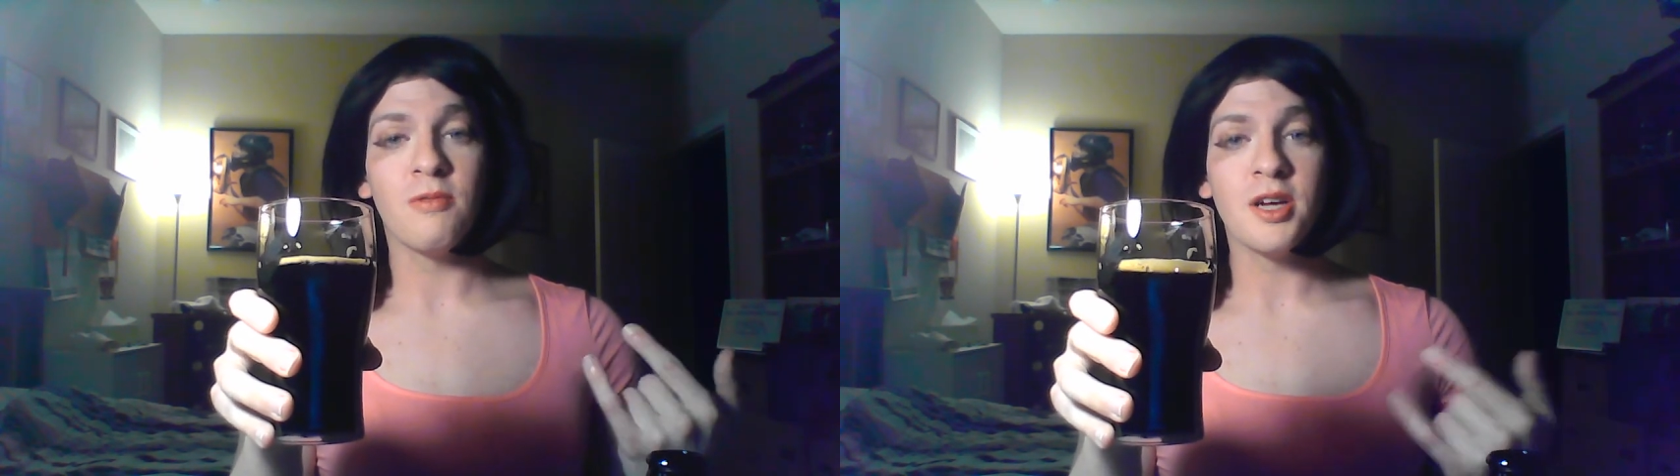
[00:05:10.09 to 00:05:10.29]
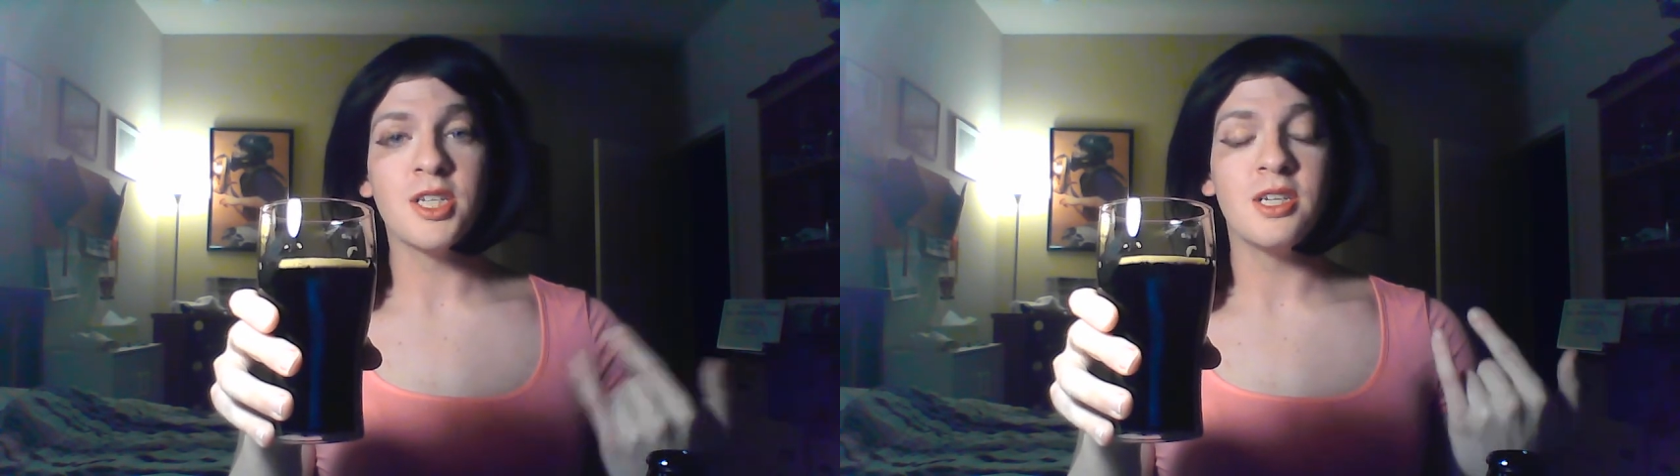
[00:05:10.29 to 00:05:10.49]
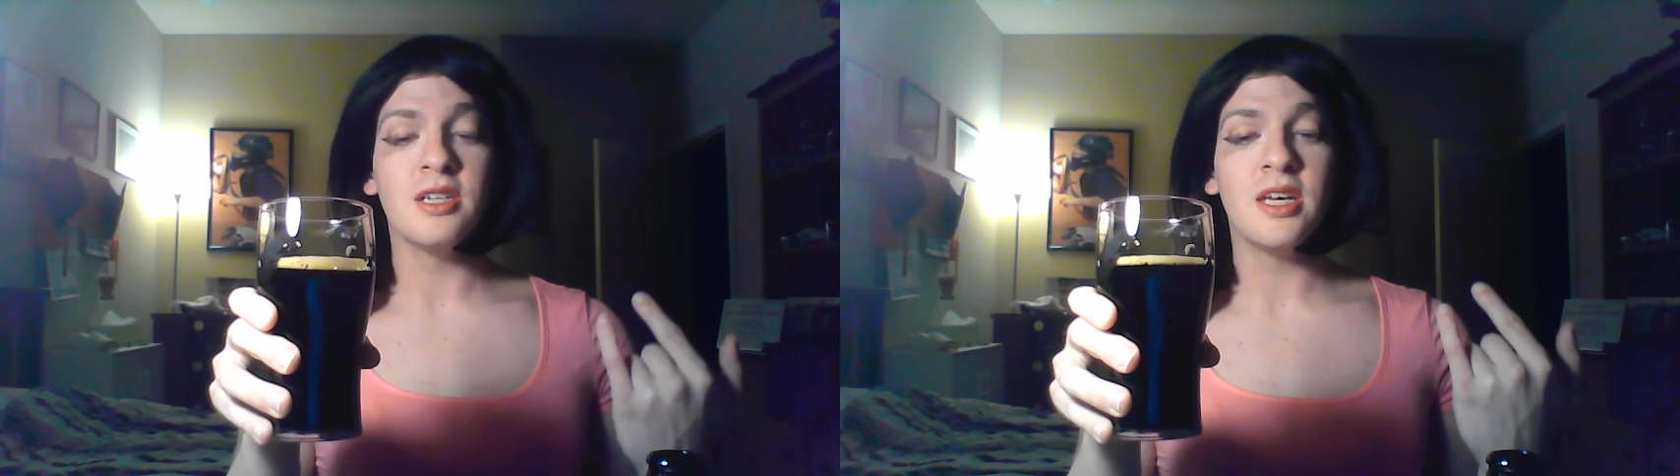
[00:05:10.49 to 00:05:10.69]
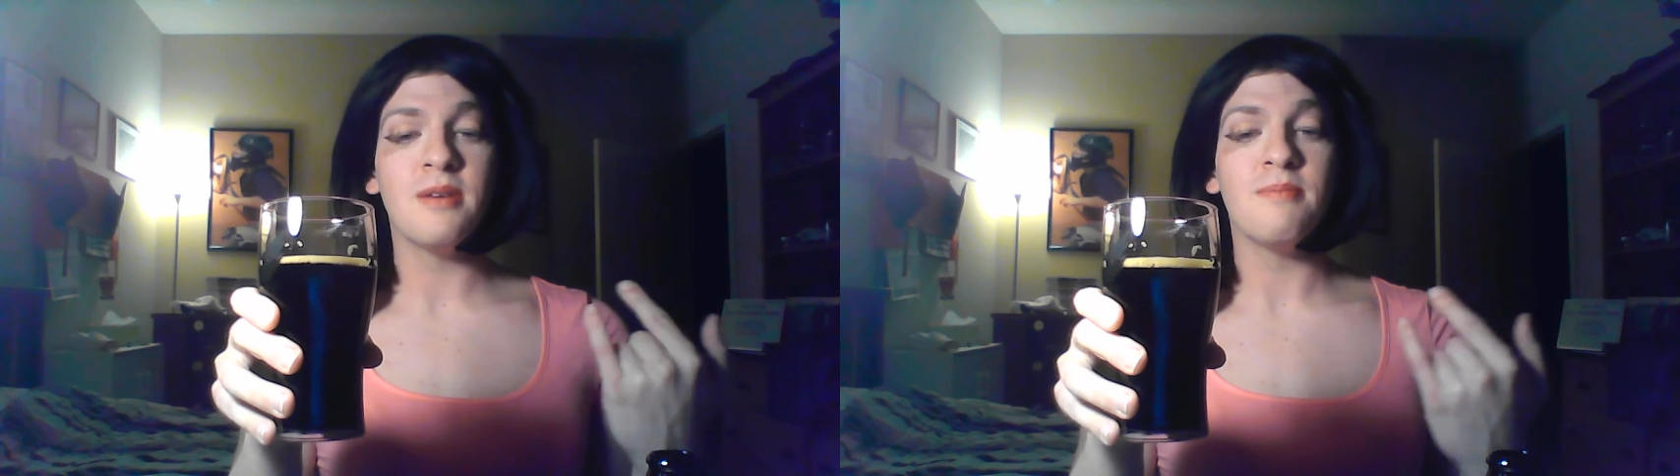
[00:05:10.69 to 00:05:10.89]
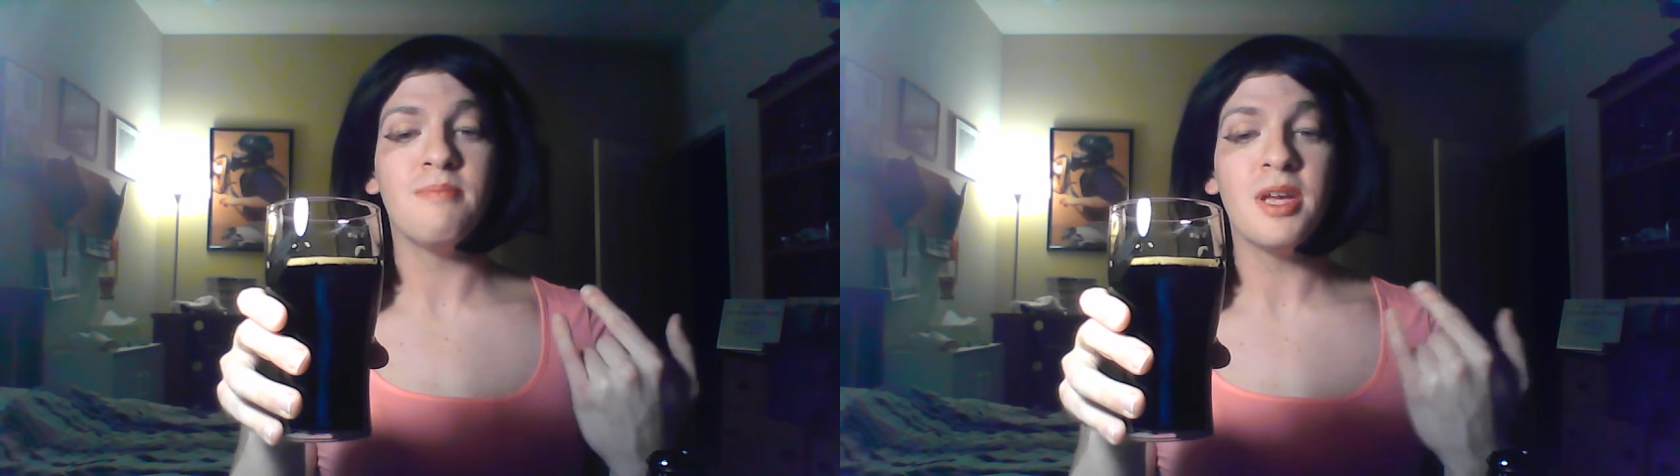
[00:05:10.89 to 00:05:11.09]
Russian
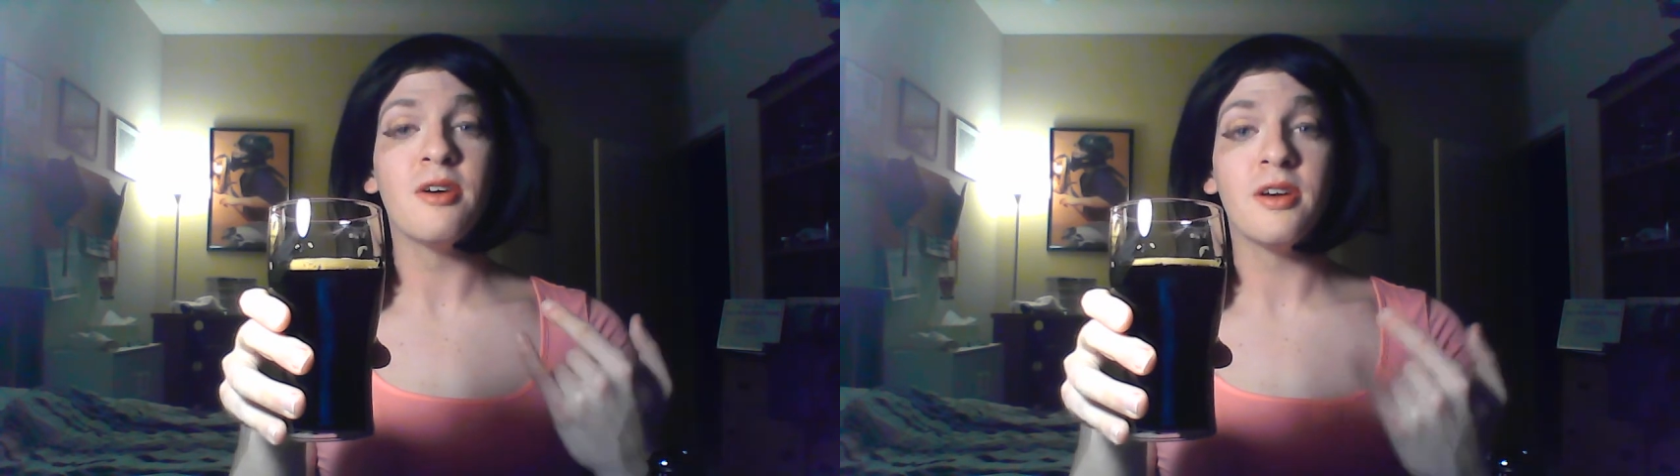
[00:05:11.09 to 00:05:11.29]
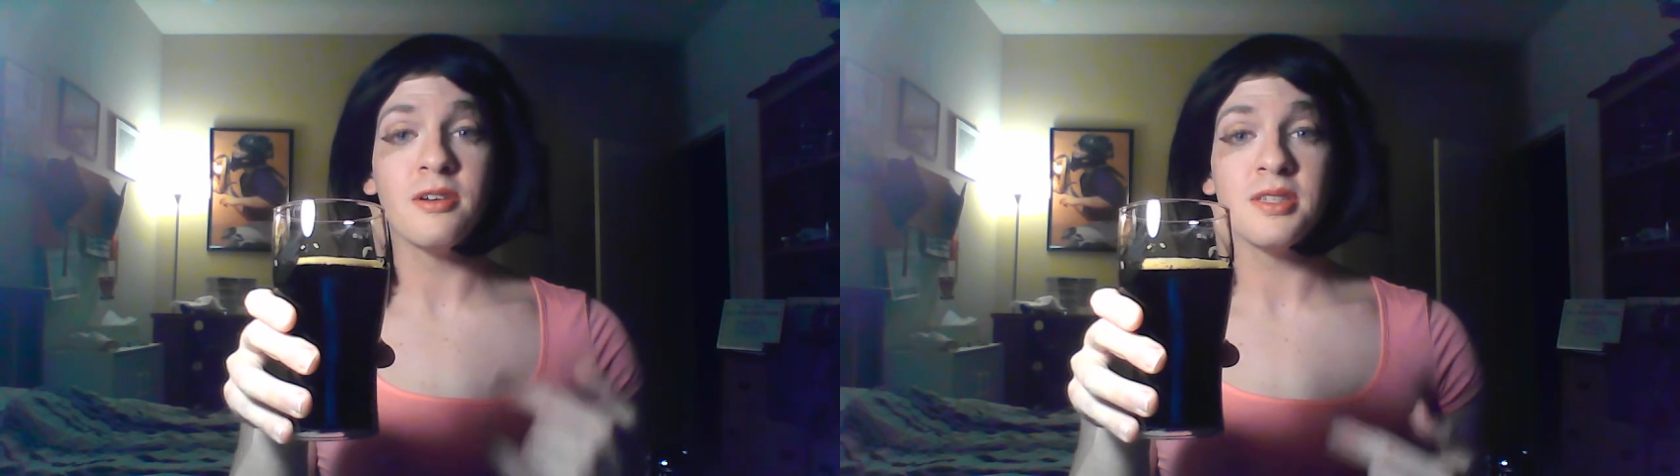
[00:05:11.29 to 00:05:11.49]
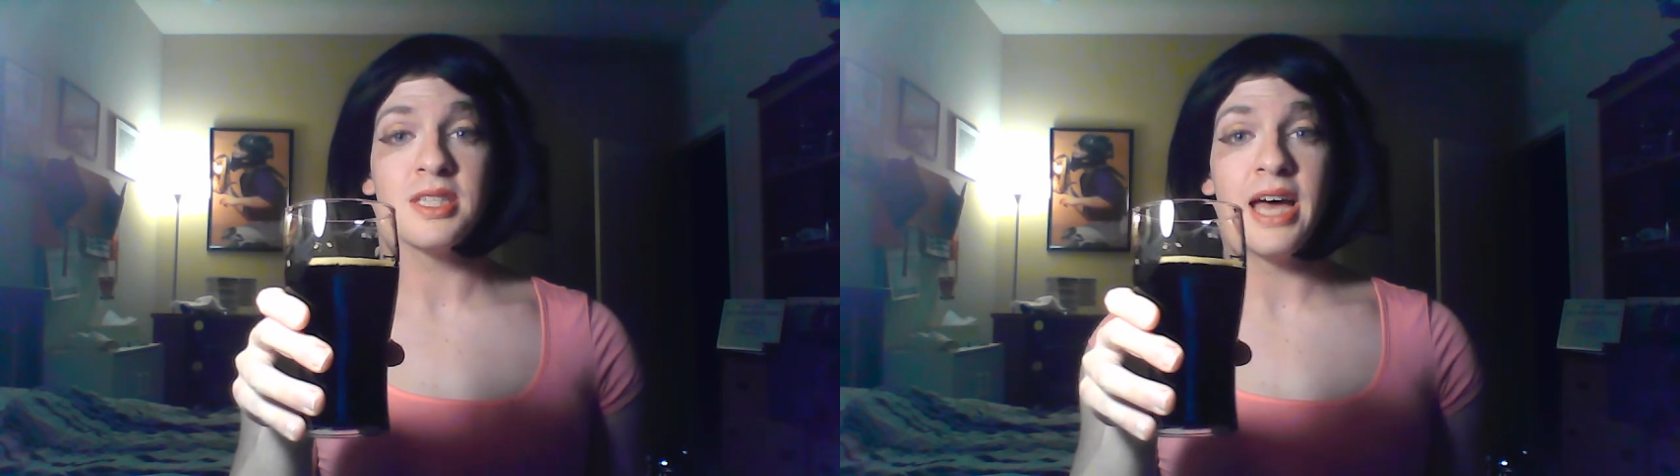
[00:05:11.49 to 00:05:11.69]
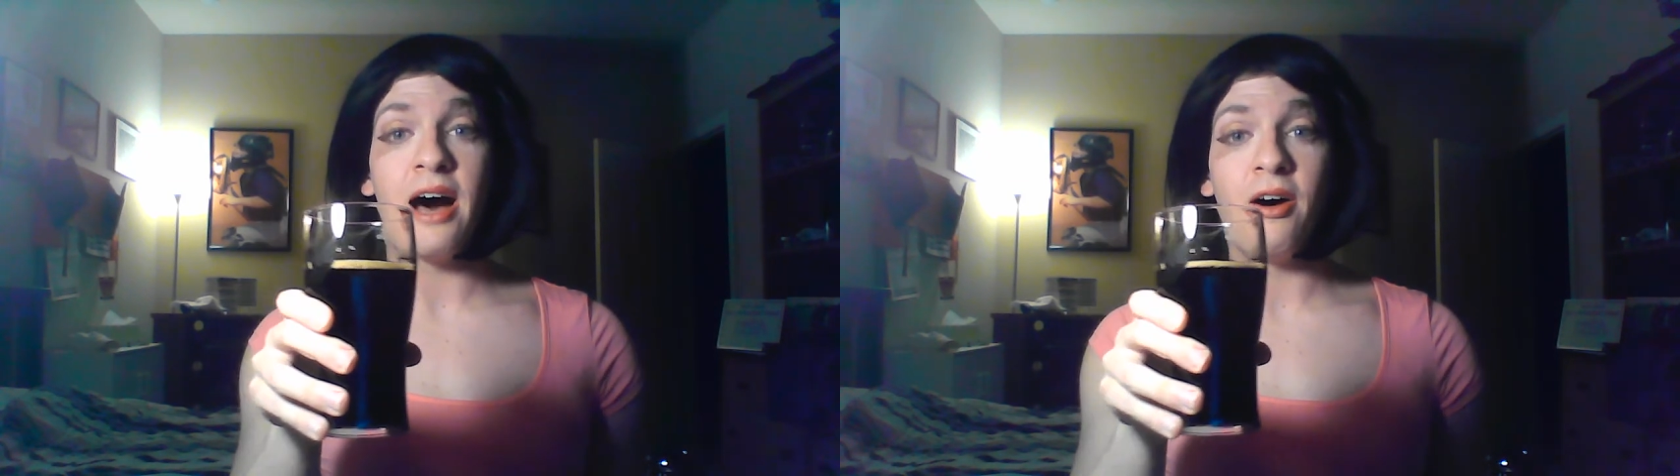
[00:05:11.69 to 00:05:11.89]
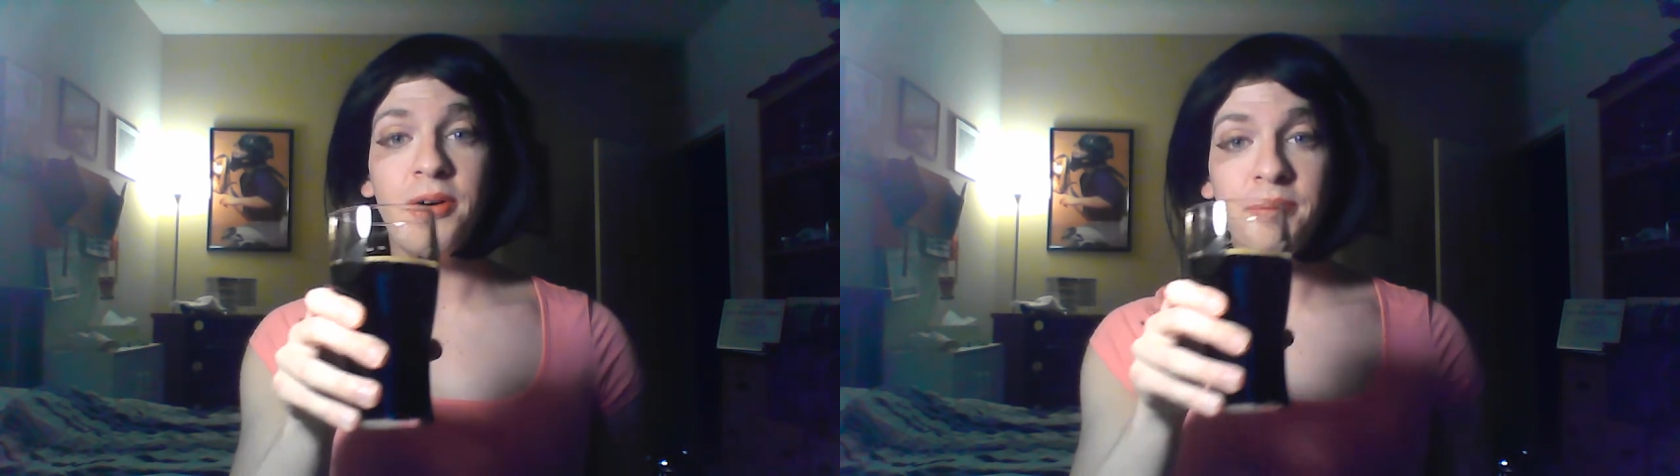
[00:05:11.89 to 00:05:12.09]
Imperial
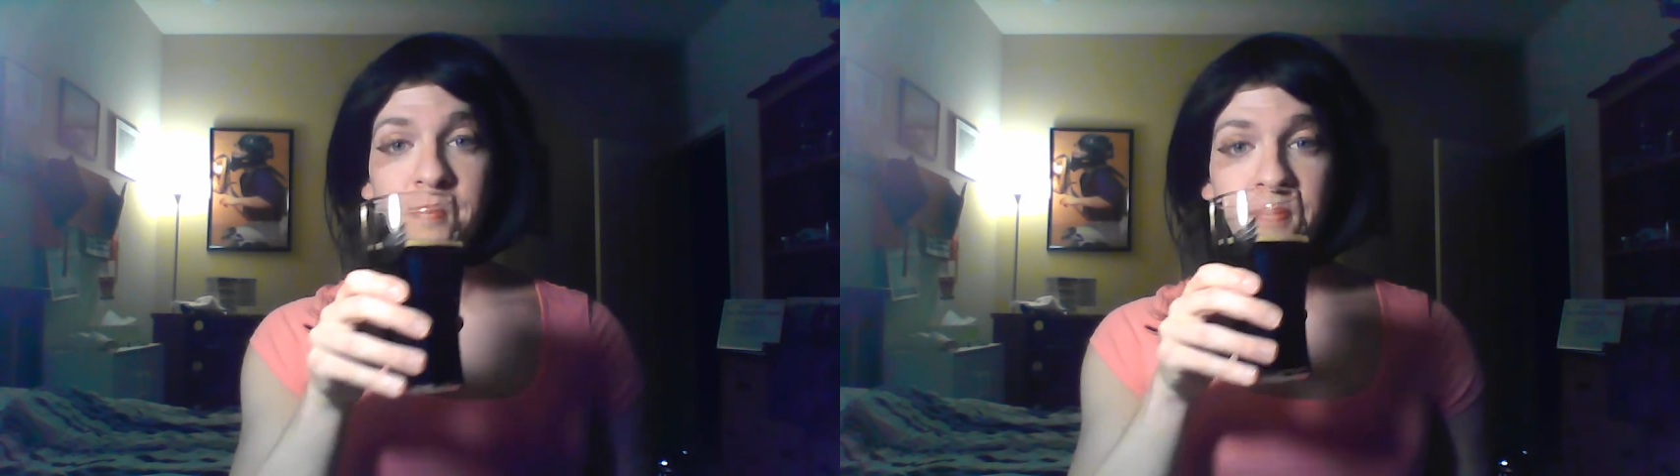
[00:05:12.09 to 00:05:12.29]
Stout.